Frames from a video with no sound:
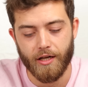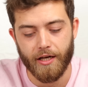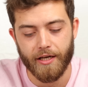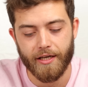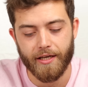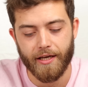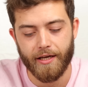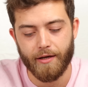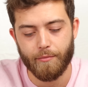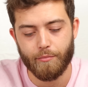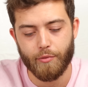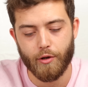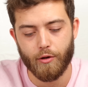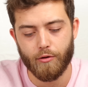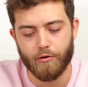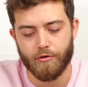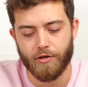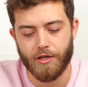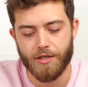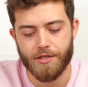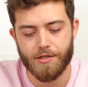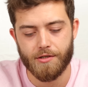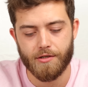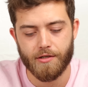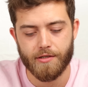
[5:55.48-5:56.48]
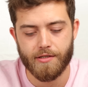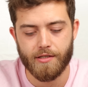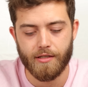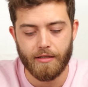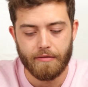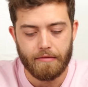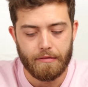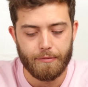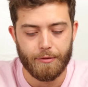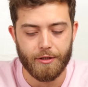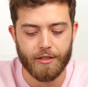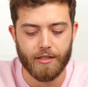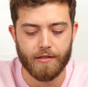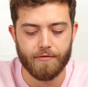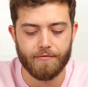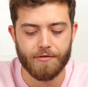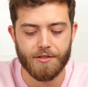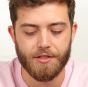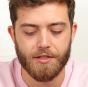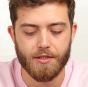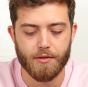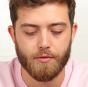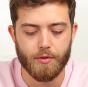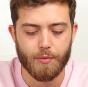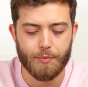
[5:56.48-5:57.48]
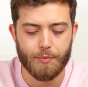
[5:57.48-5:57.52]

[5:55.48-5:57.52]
like a polarizer. I still have to make that video,